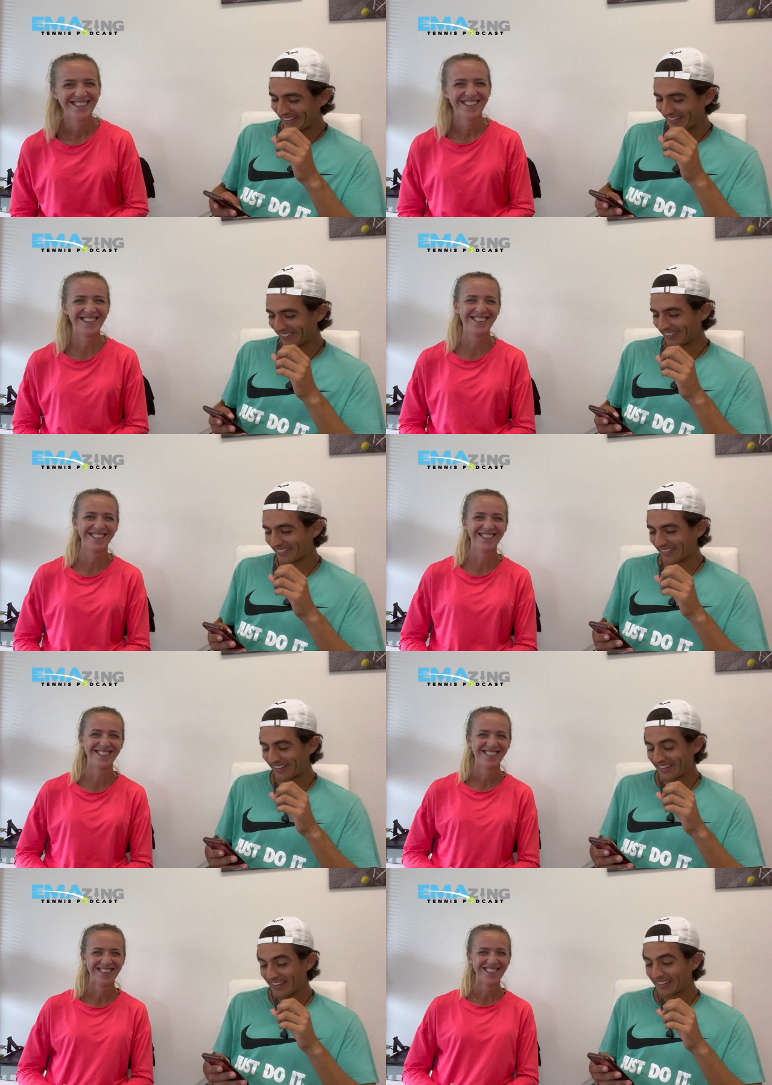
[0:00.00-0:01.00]
Speaker 1: Anyway,
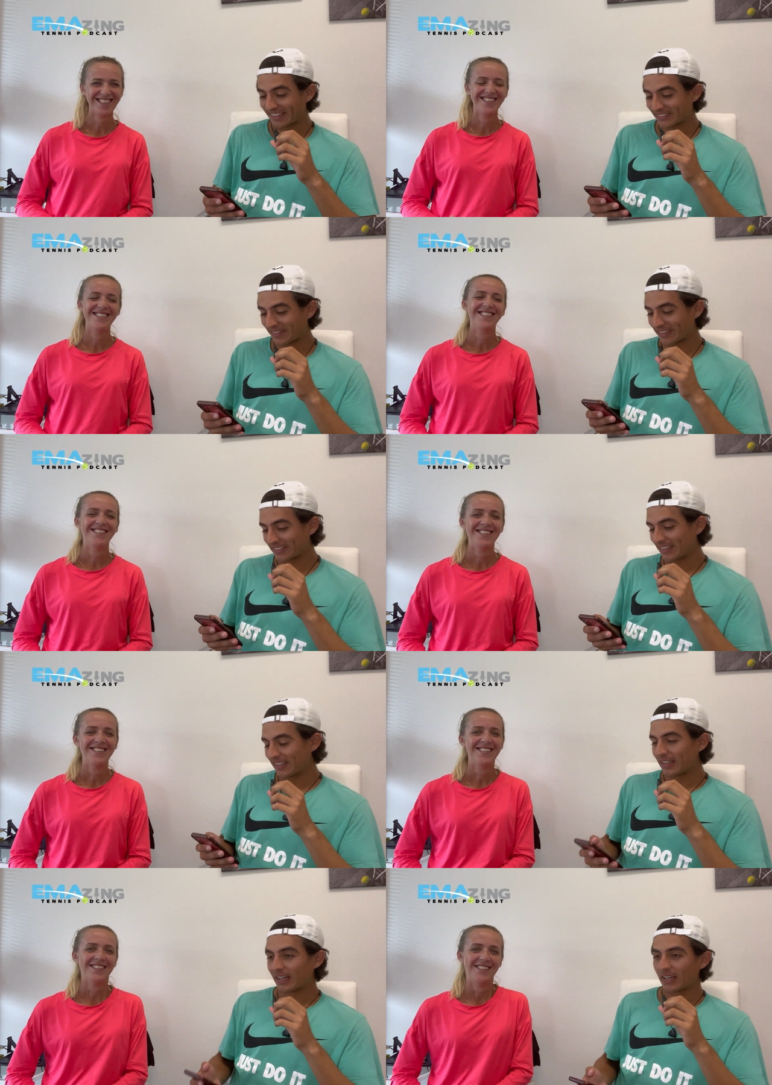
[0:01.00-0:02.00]
okay, that's great.
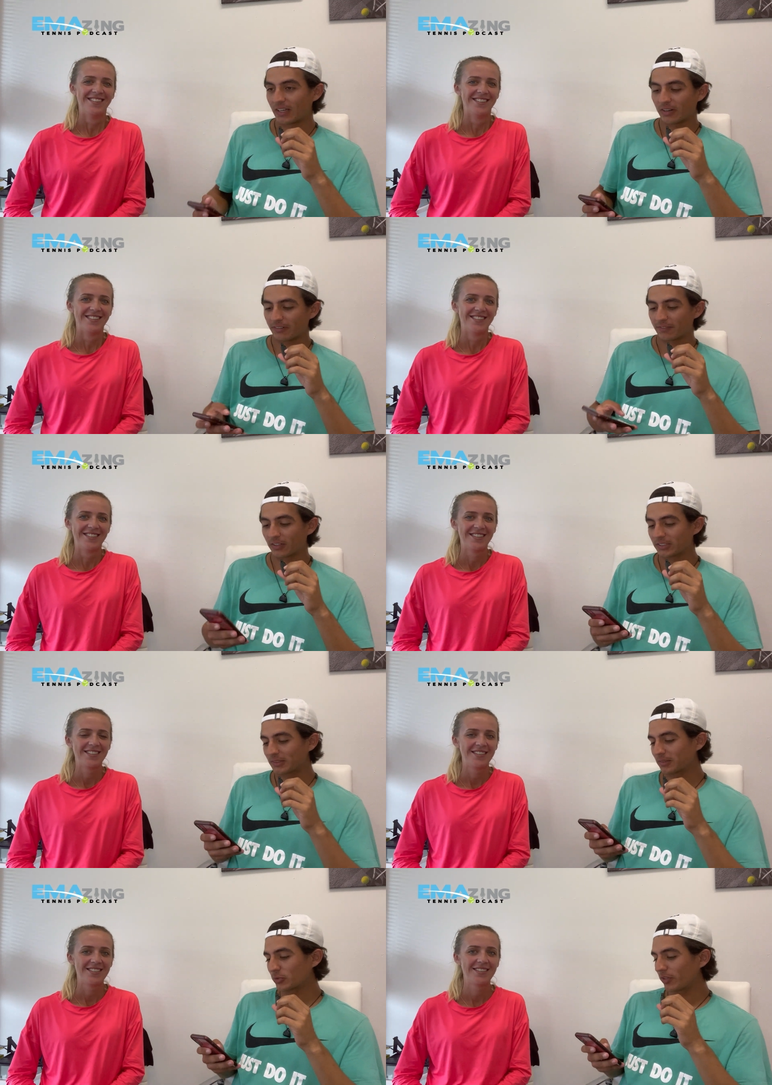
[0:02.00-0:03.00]
Uh, all right,
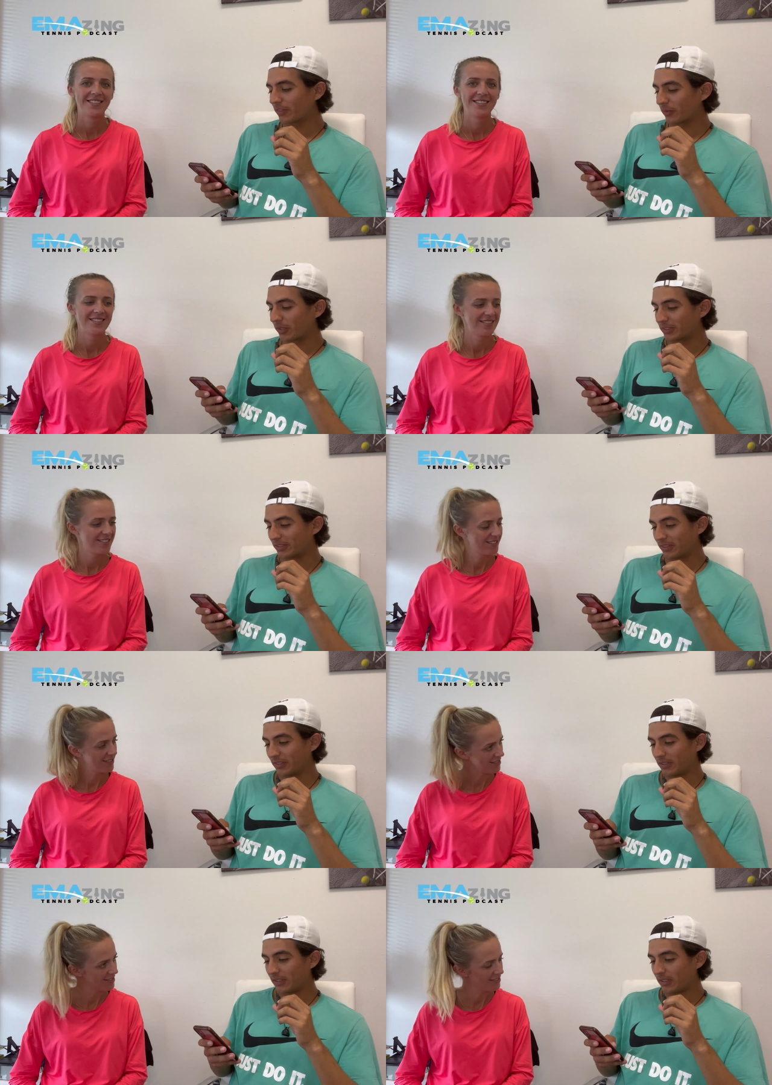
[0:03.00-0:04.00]
first trivia question.
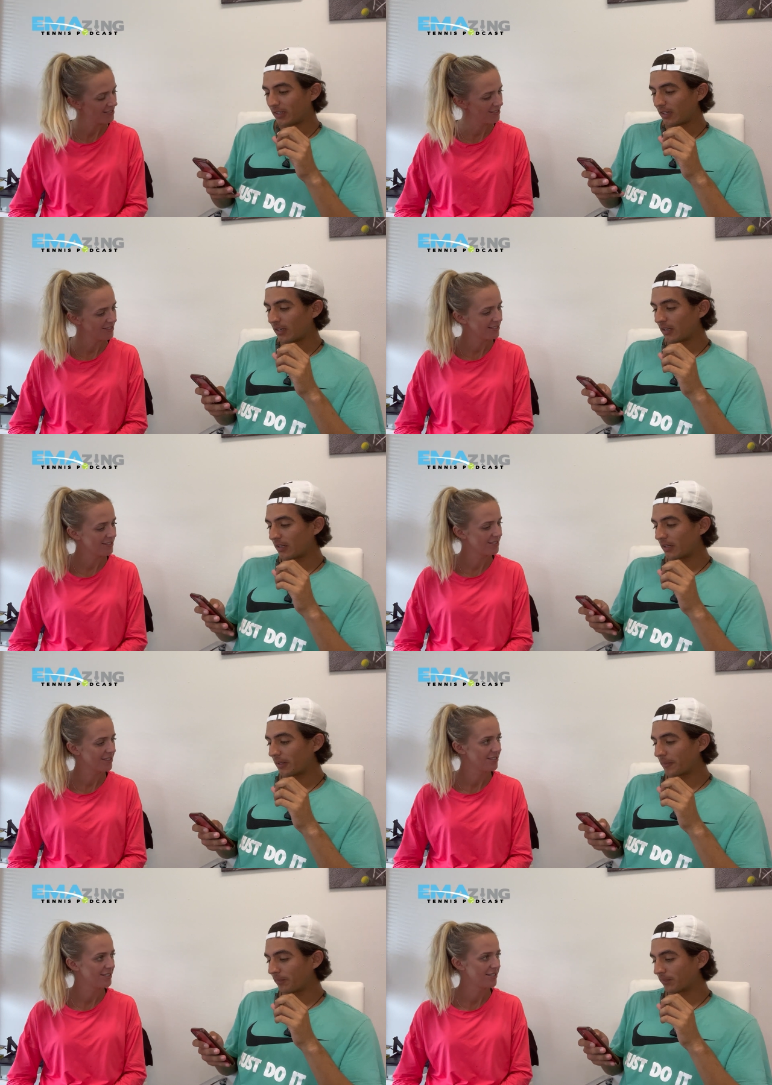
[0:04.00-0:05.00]

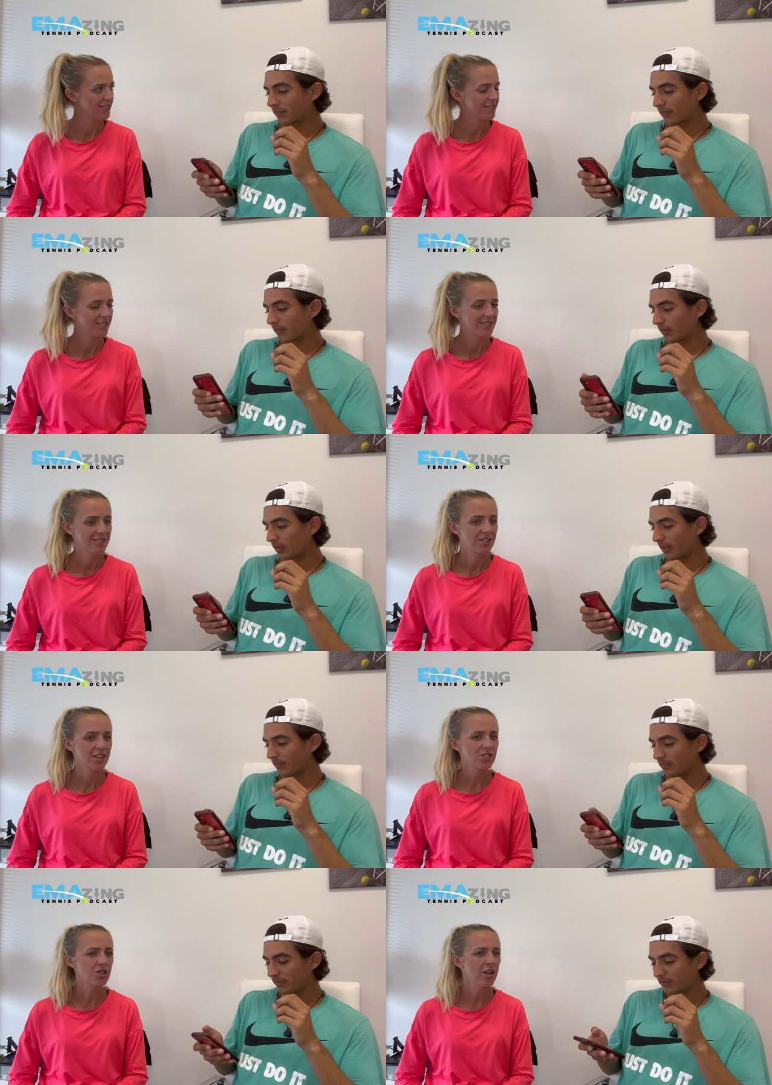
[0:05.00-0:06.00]
Um, okay.
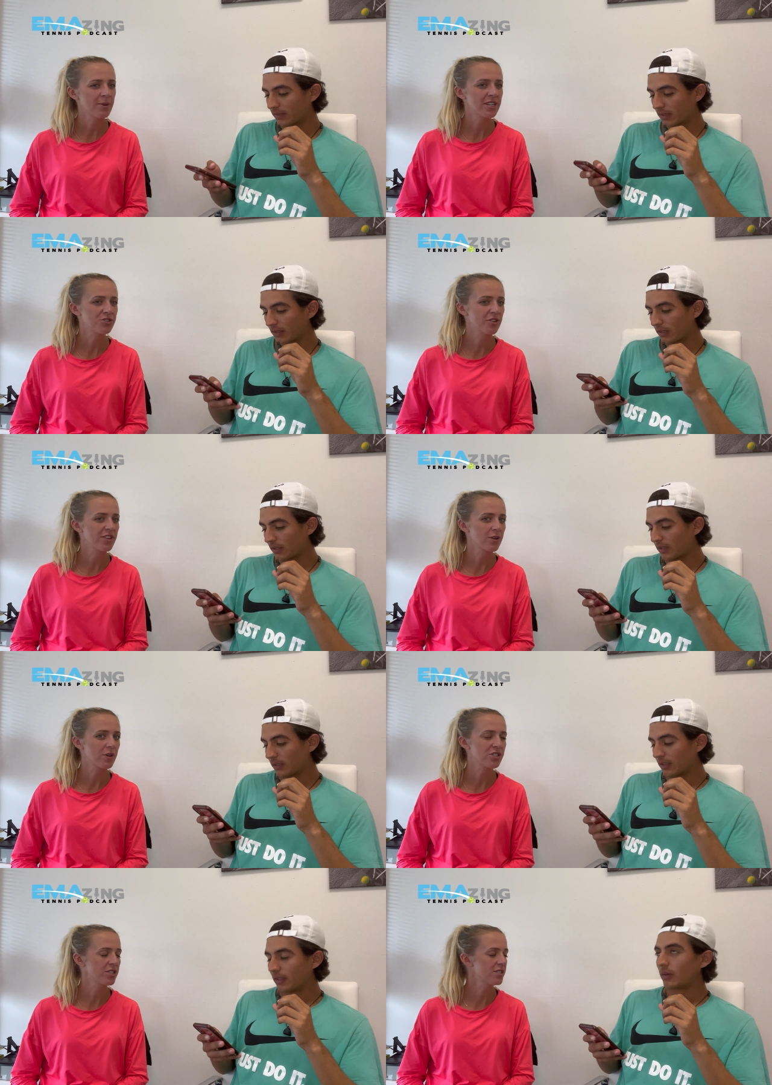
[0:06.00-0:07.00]
Speaker 2: Okay. So how many trivia
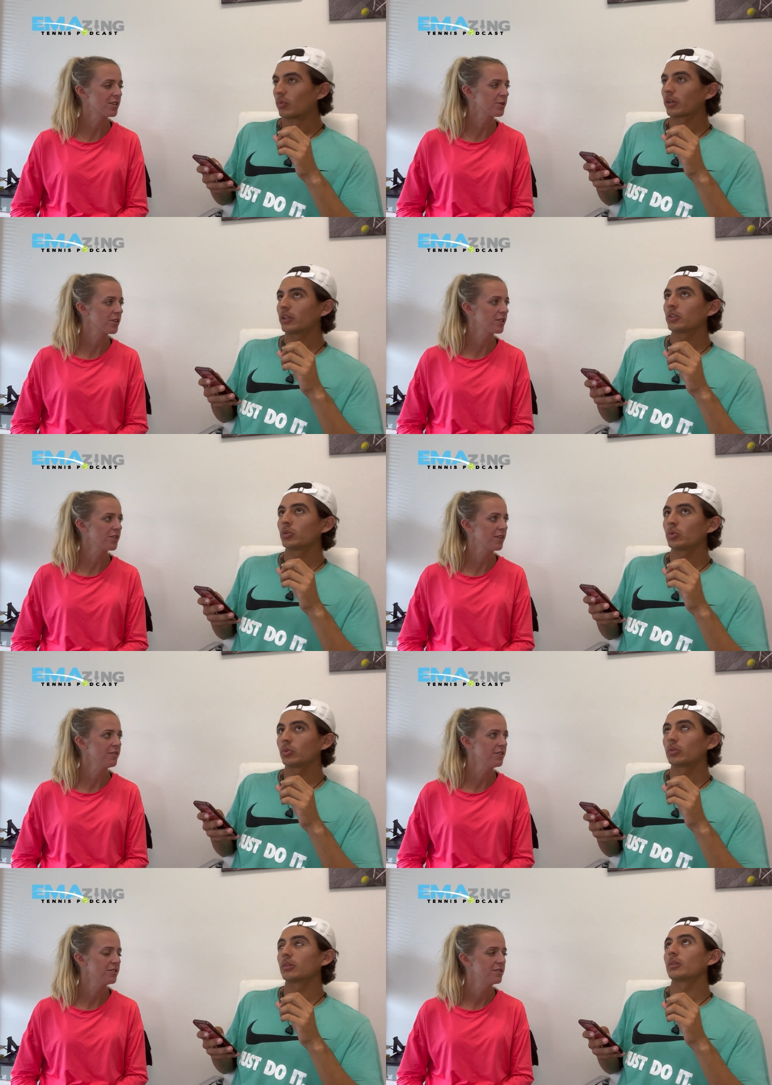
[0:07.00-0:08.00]
questions?
Speaker 1: Are we're gonna
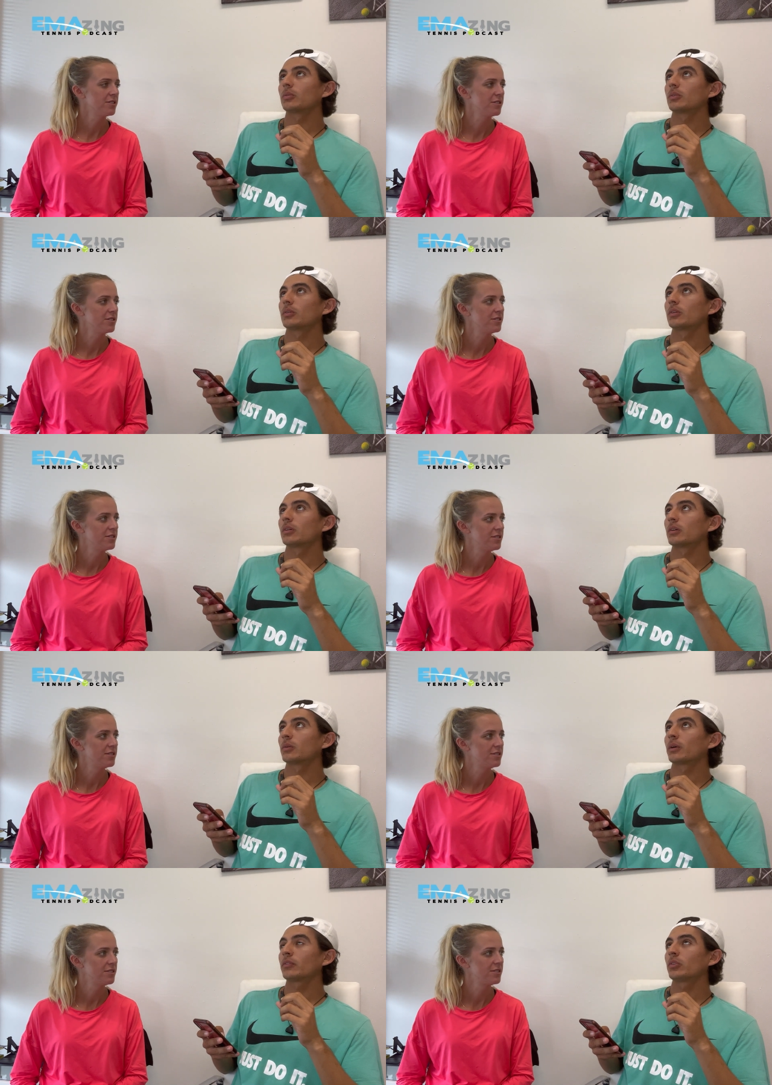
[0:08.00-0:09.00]
do.
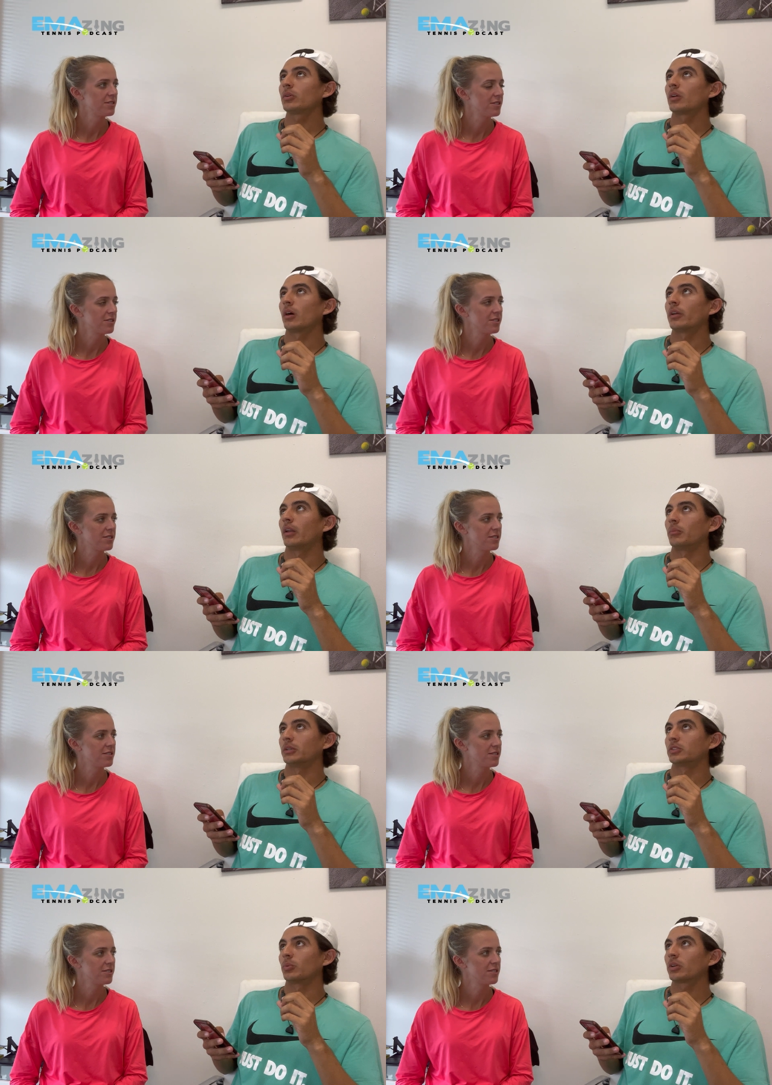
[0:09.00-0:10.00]
We have to do an odd
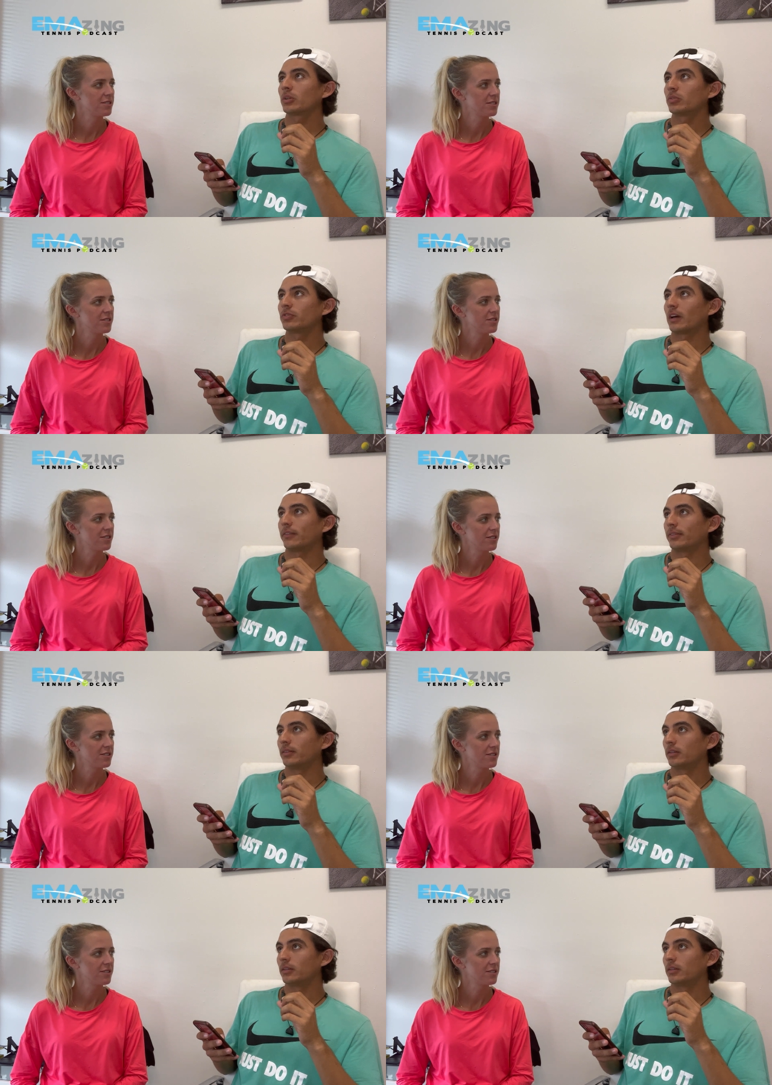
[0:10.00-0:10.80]
number, so we're gonna do five.